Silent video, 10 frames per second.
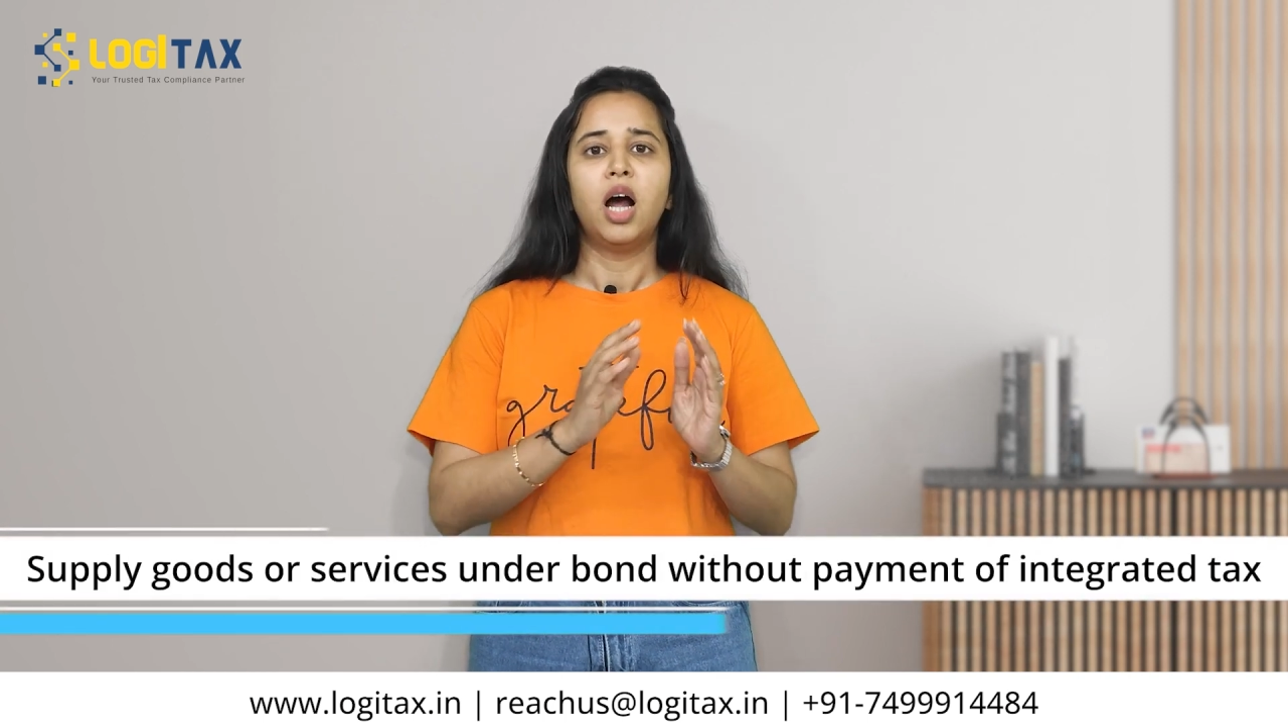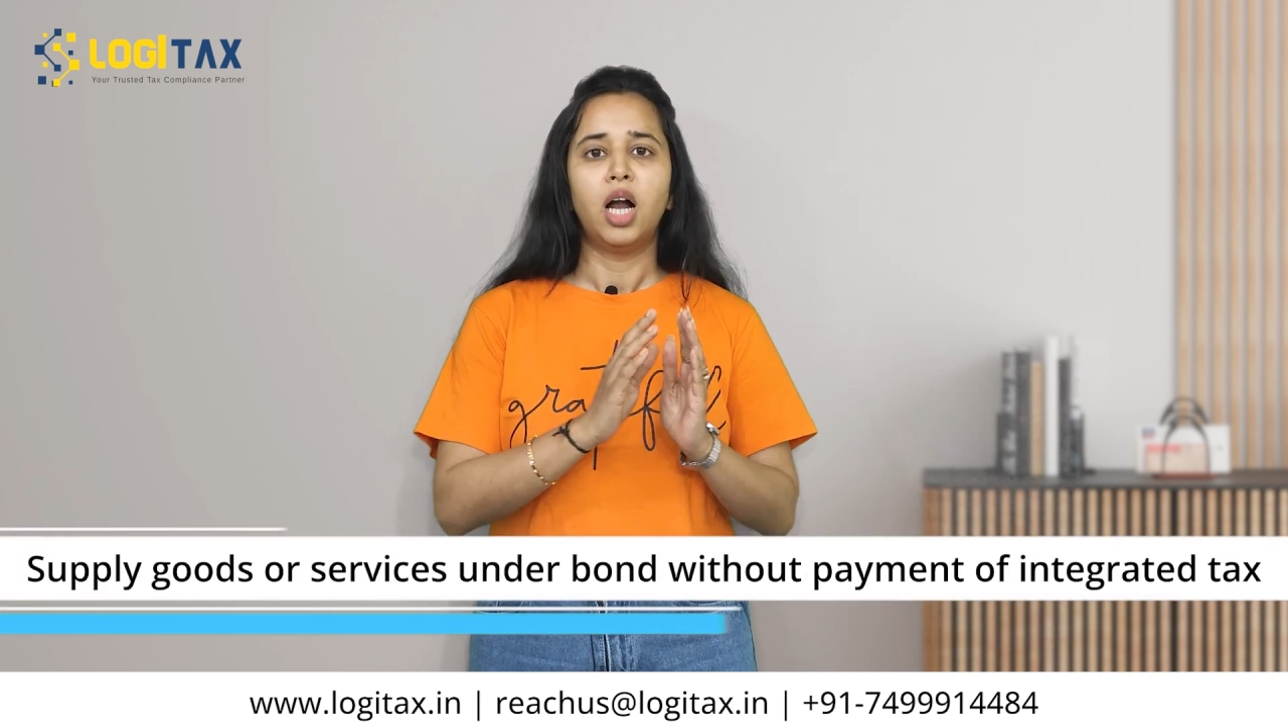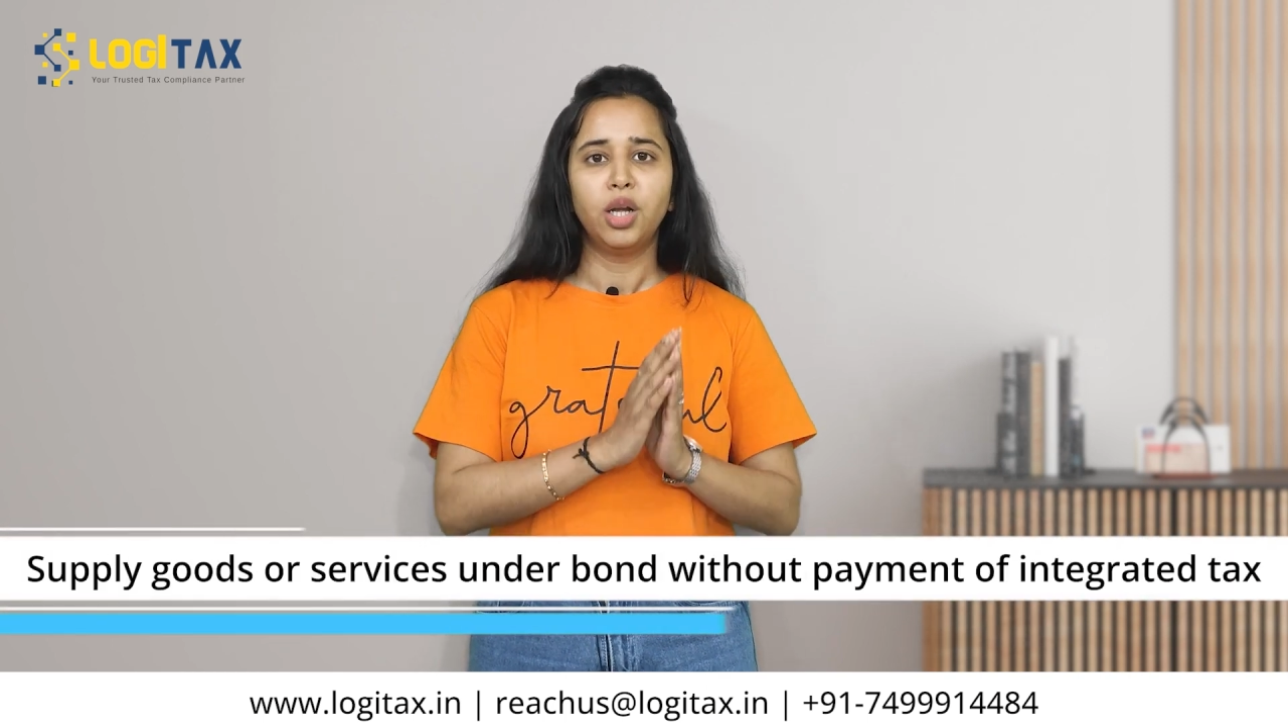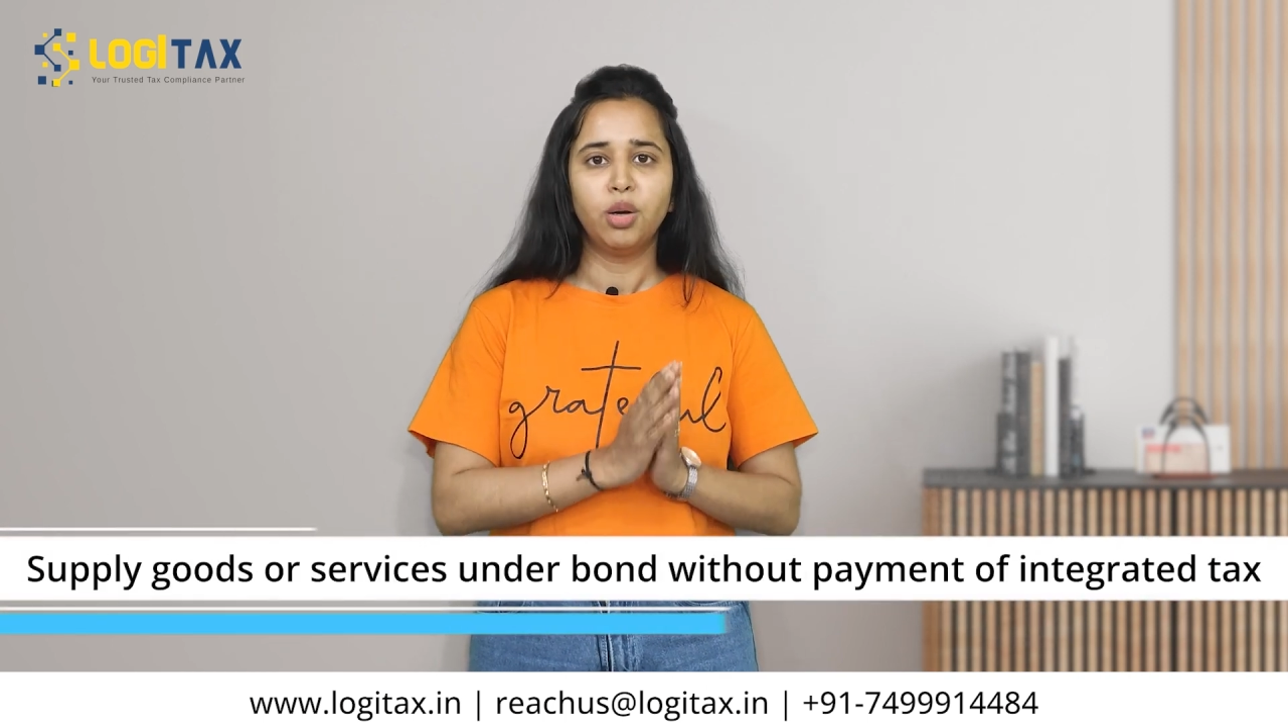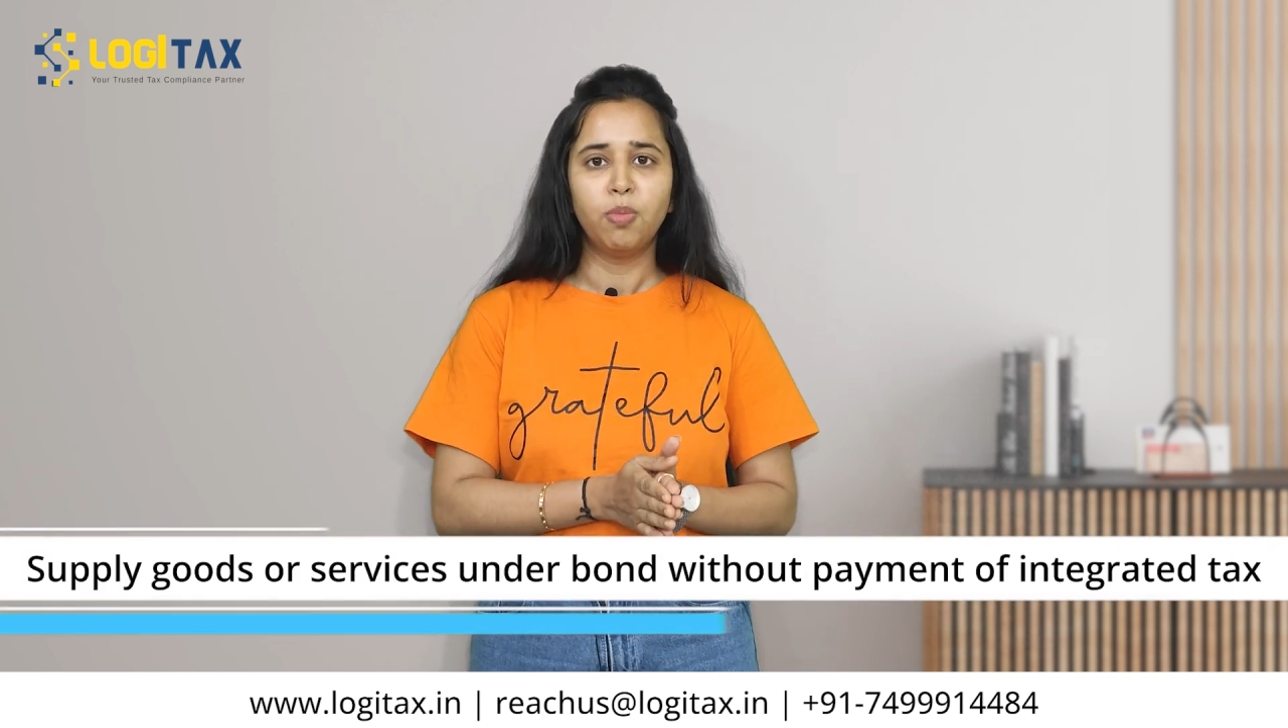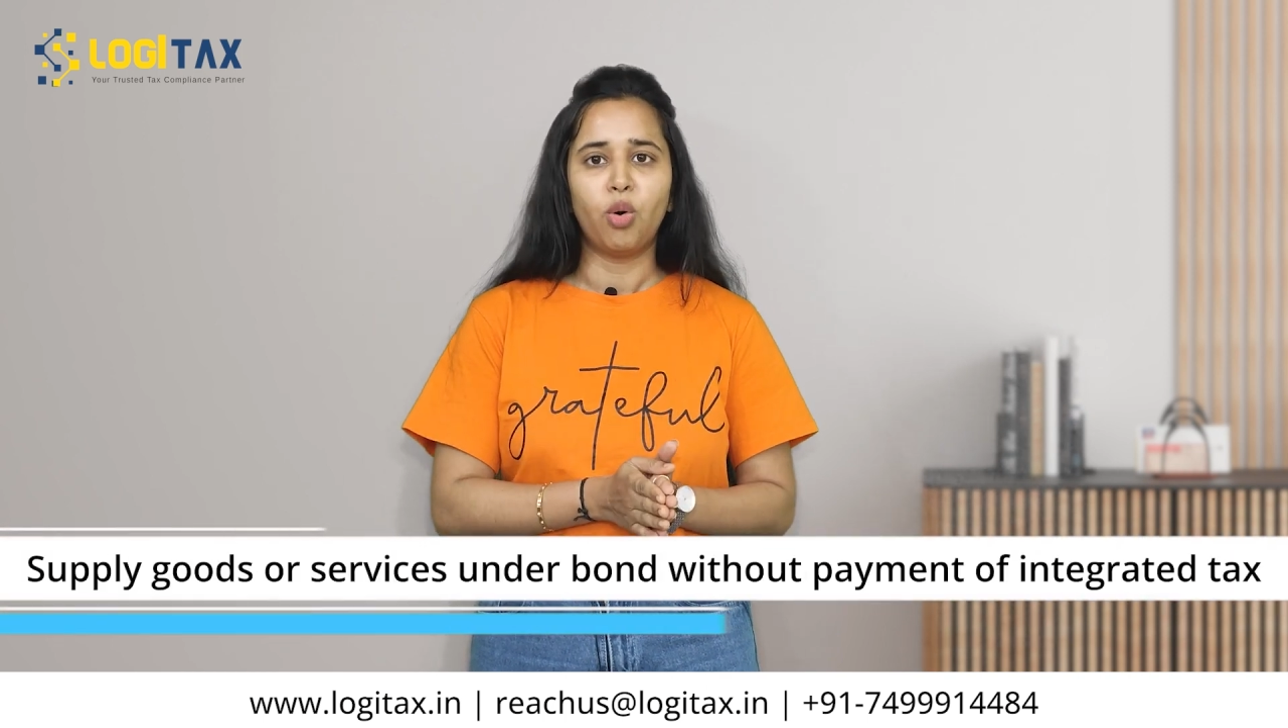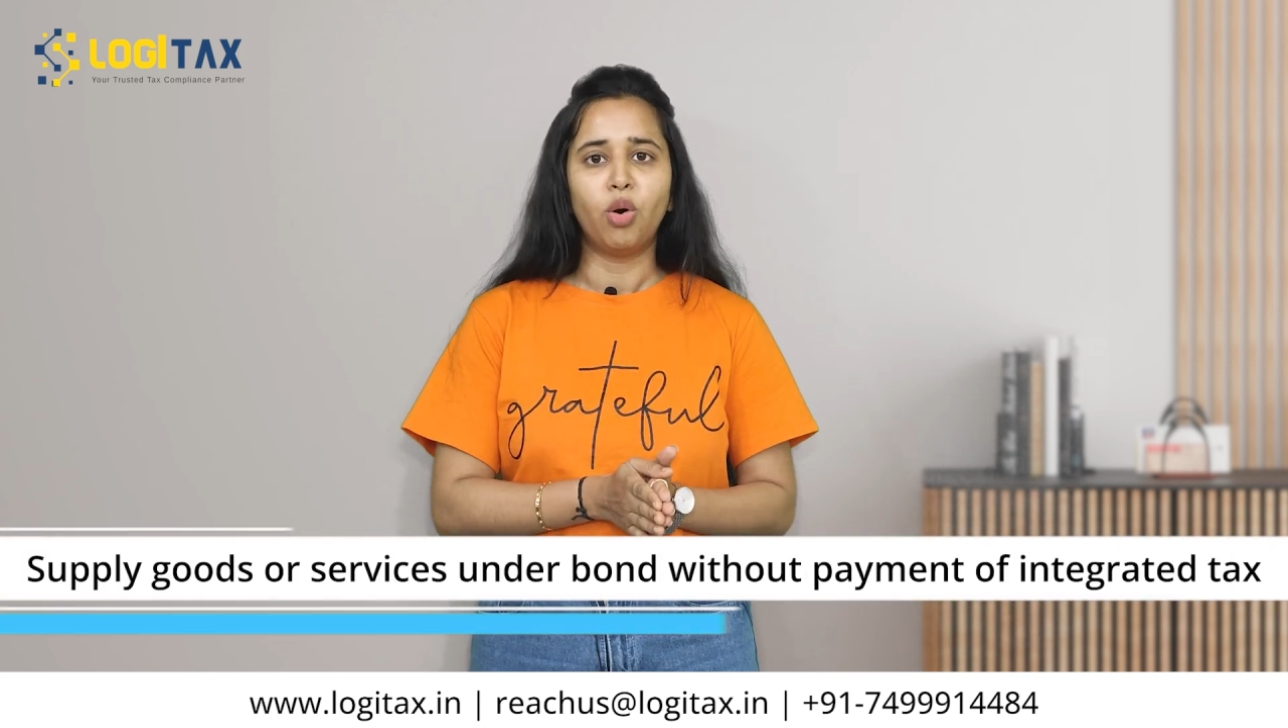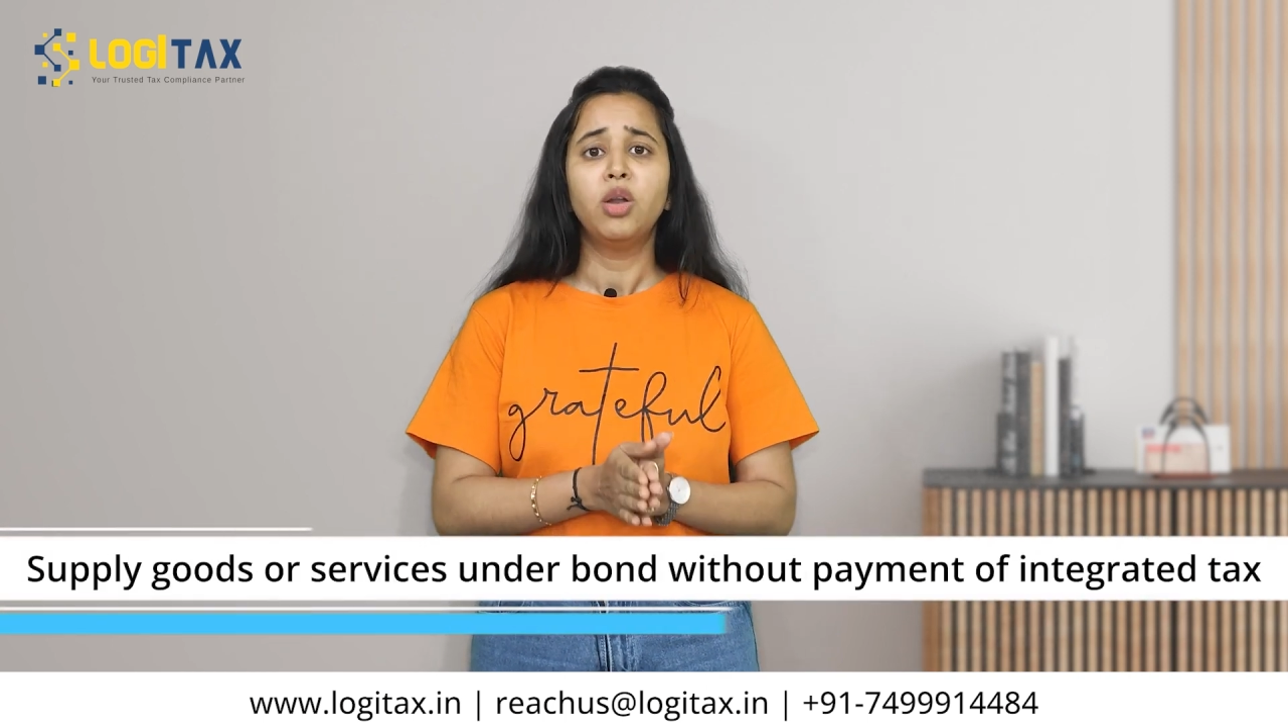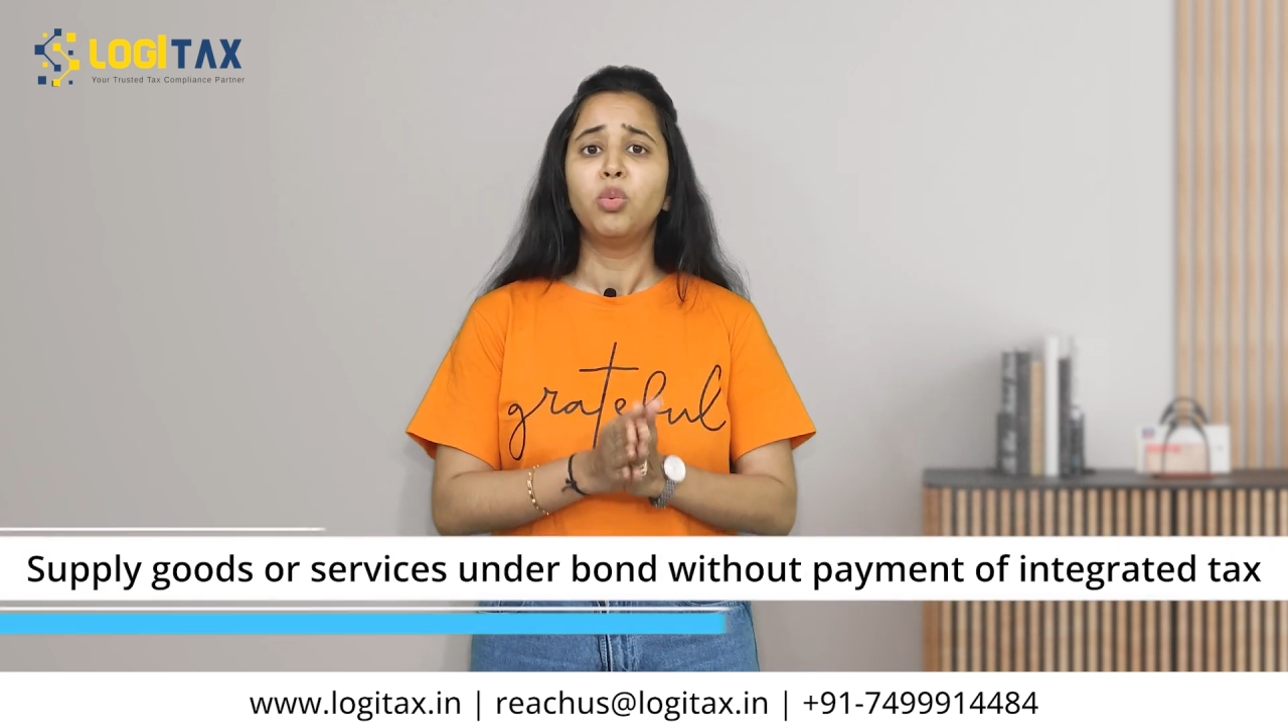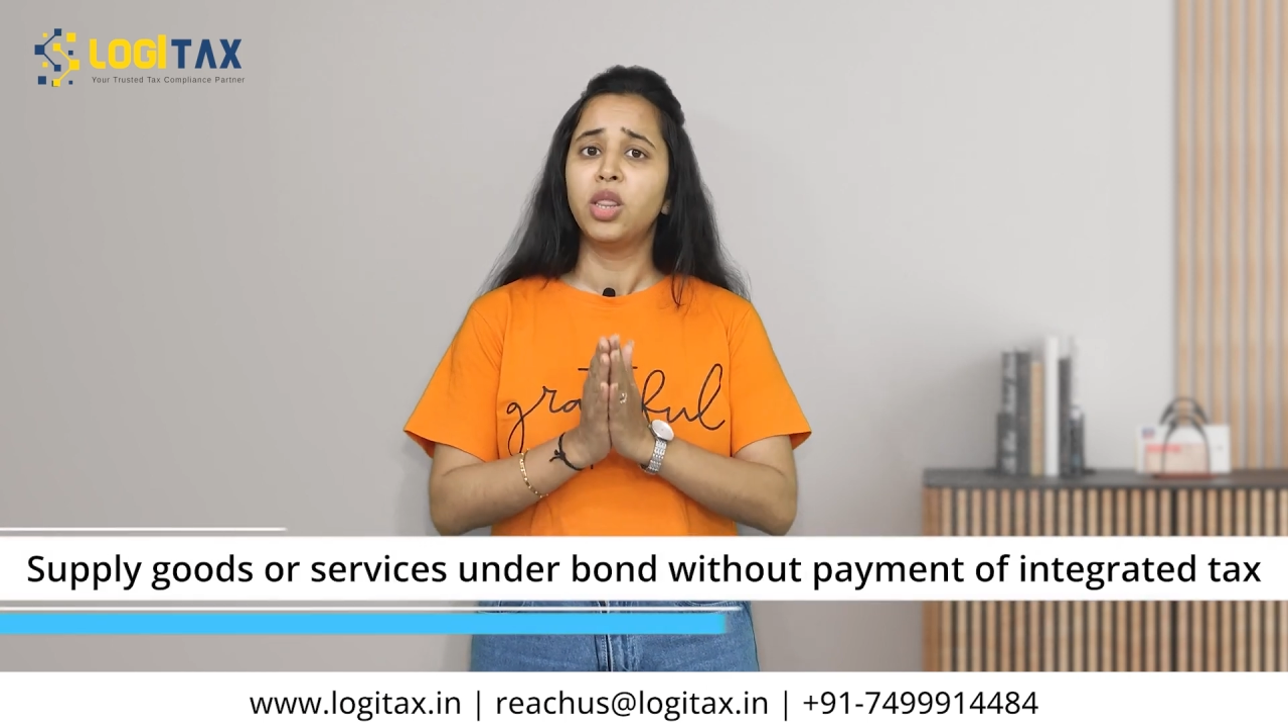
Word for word: under bond